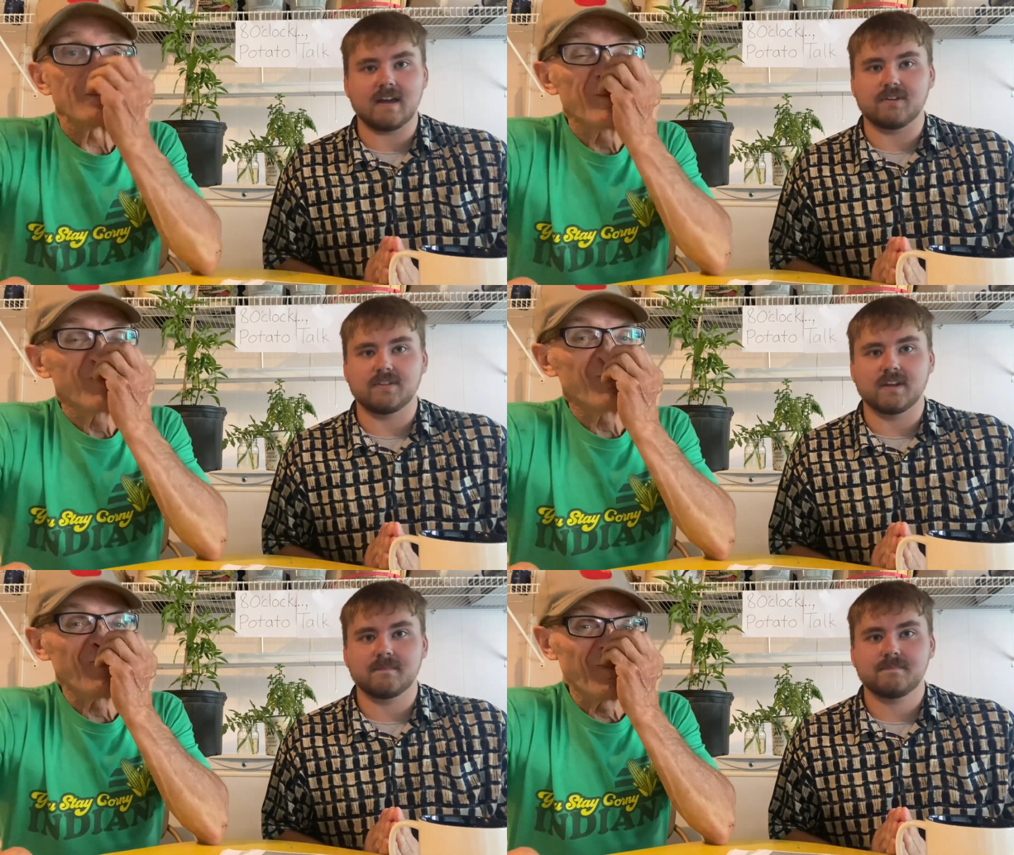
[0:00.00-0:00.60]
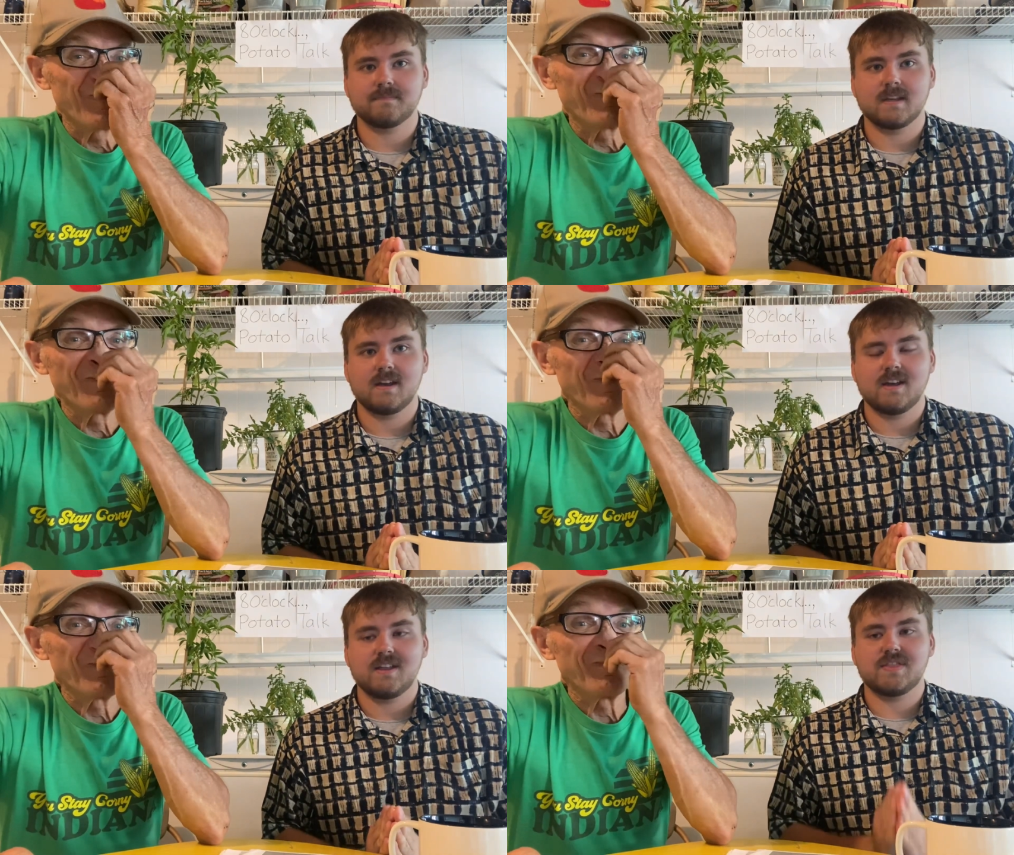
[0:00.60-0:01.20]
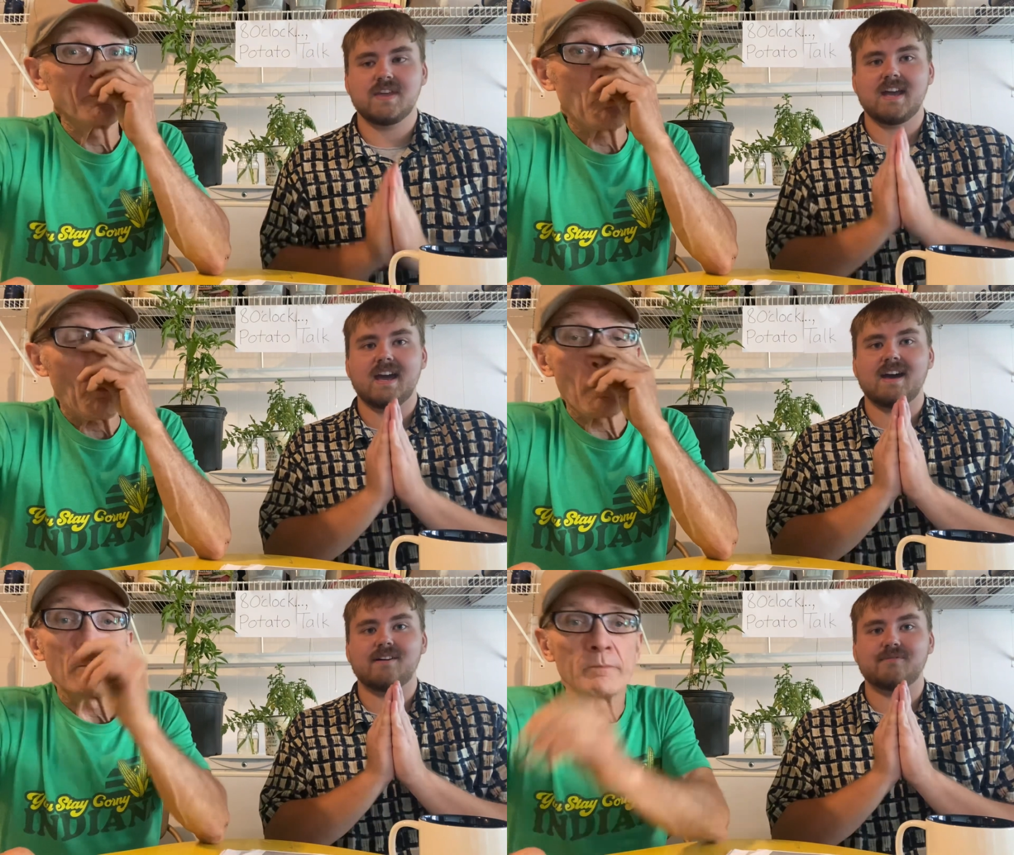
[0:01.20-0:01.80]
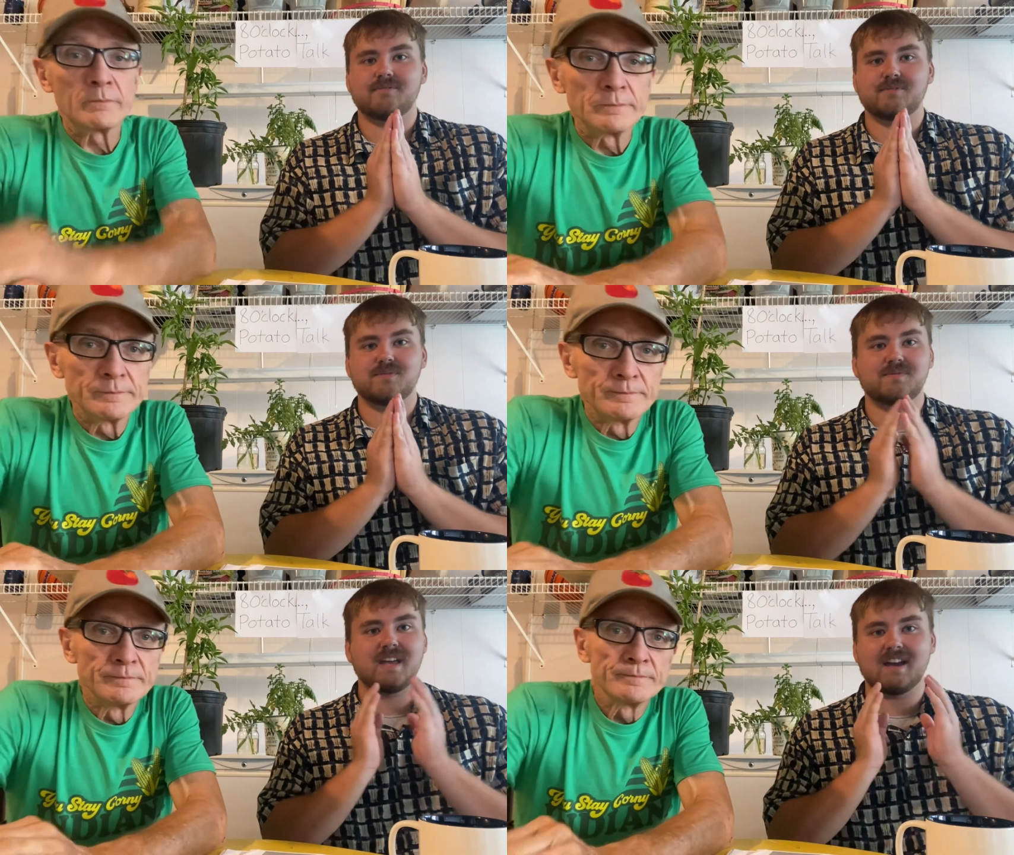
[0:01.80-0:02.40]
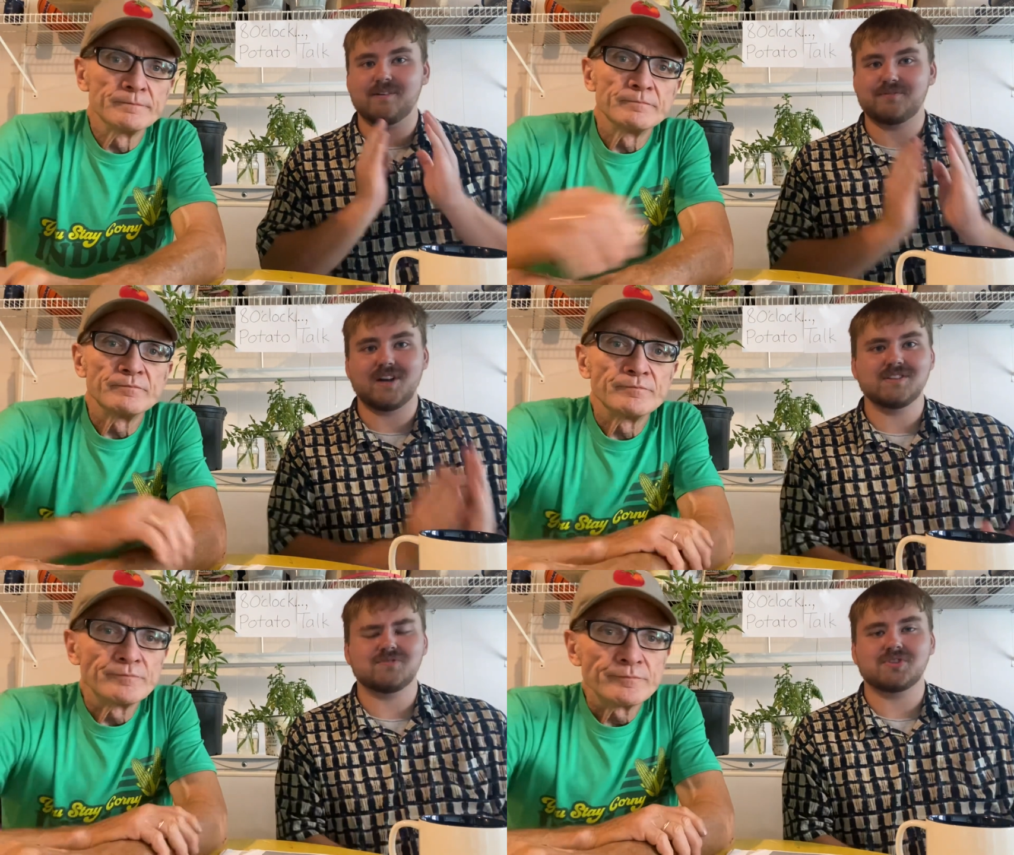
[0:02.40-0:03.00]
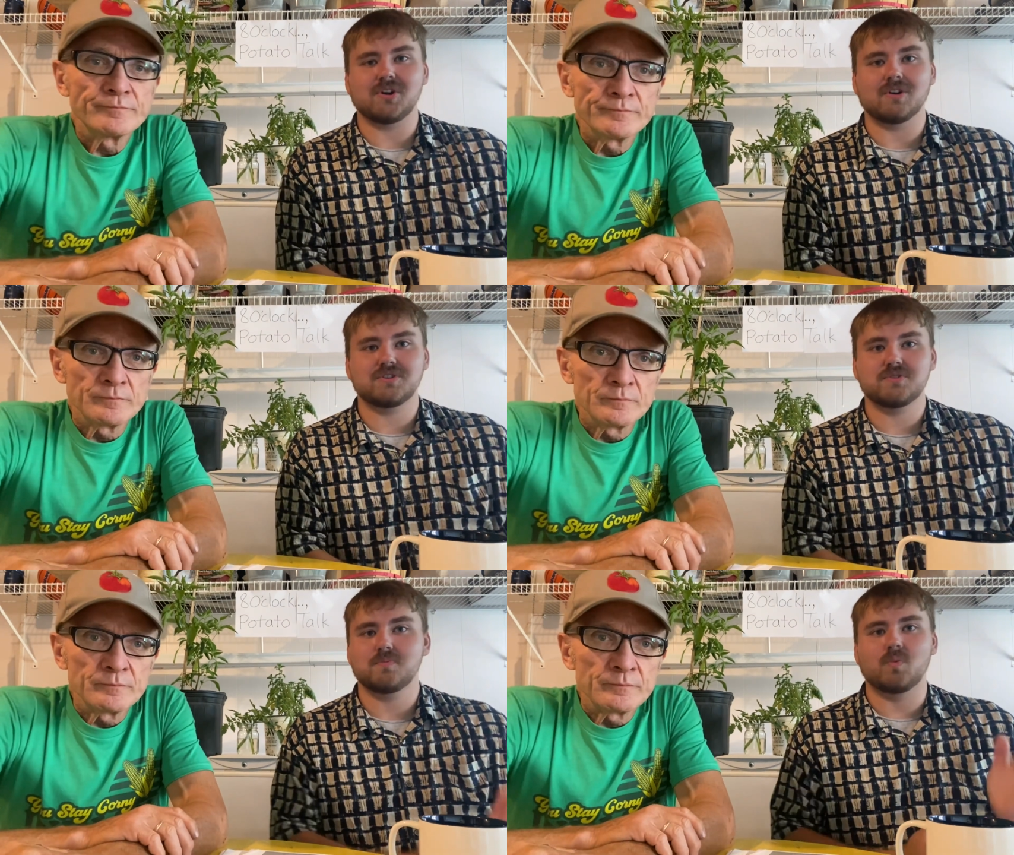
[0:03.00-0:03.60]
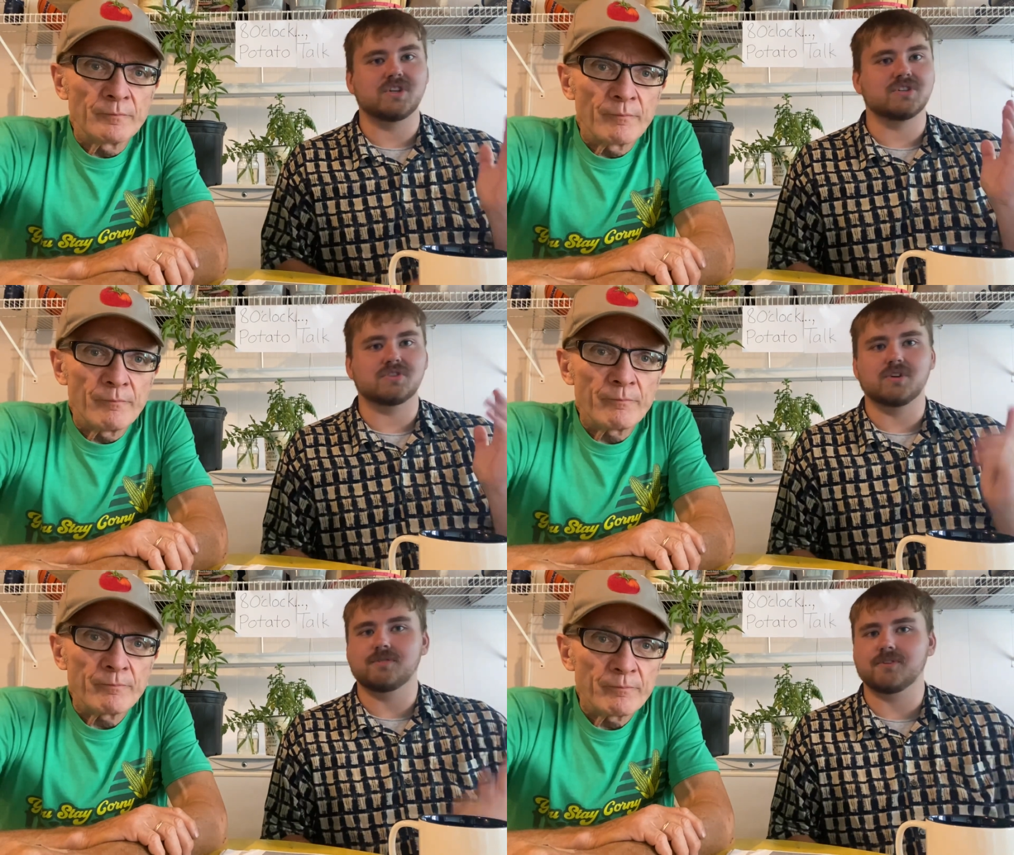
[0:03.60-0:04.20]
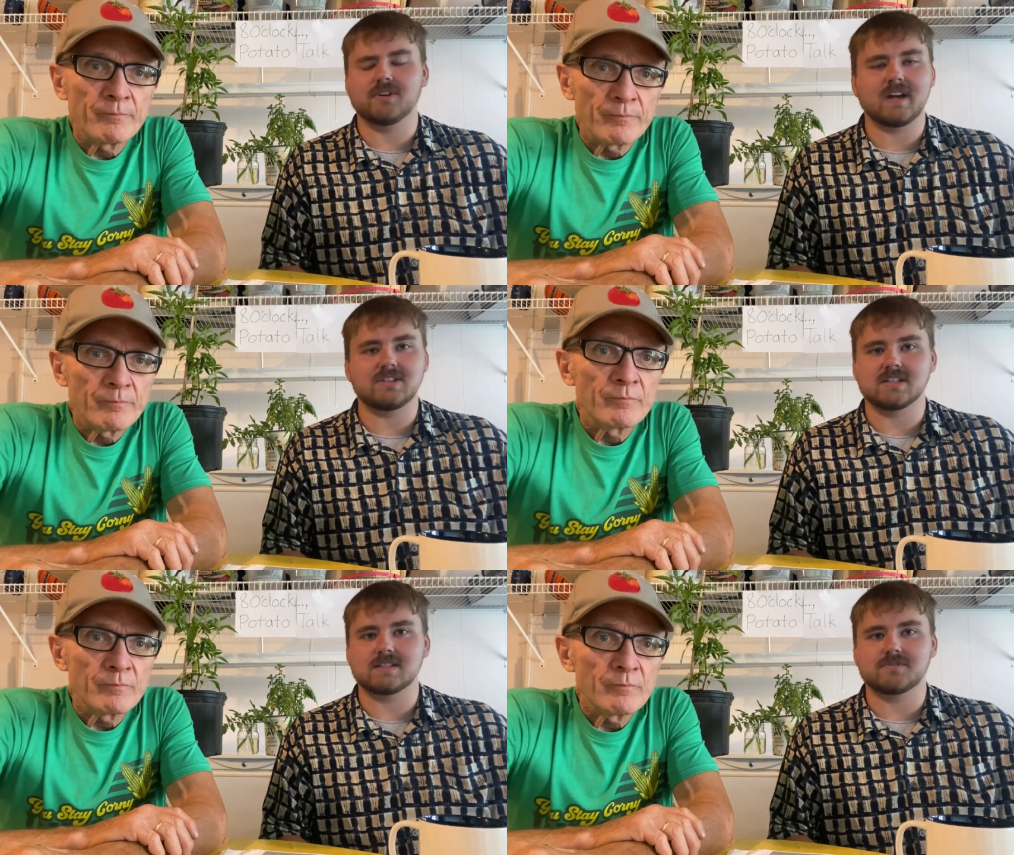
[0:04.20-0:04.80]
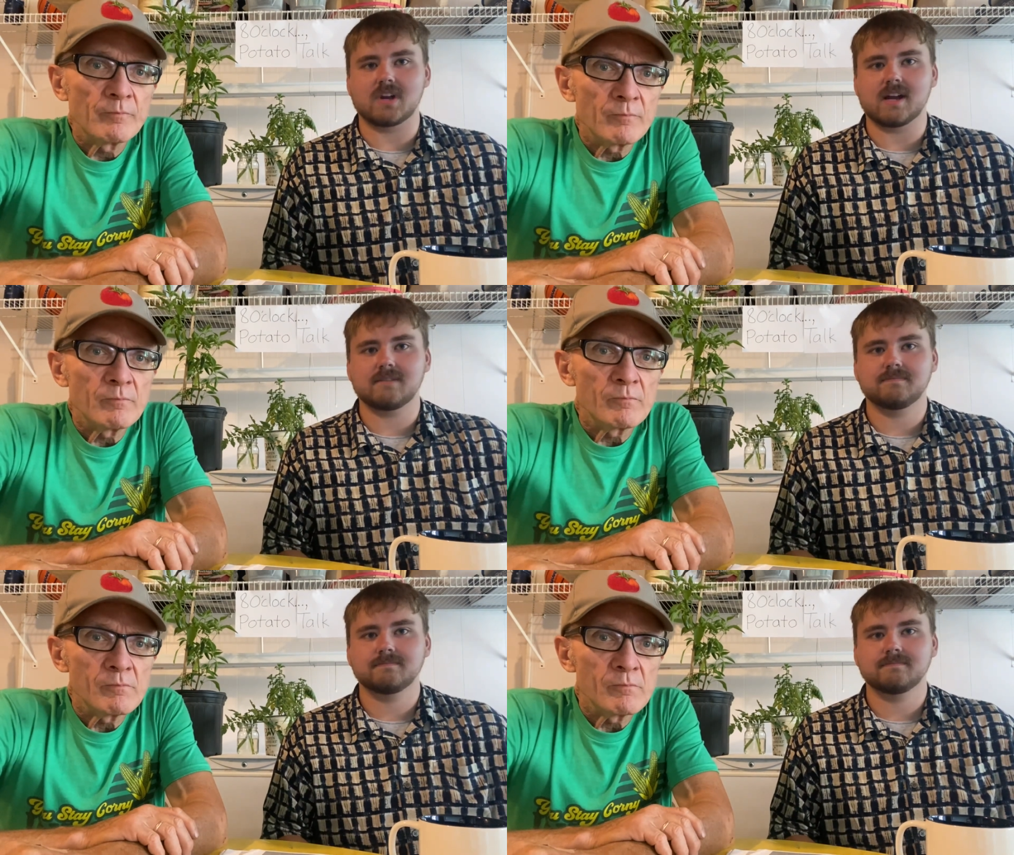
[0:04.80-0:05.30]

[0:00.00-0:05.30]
Speaker 1: everything. They have they have tons of starch, which is good for your digestive tract.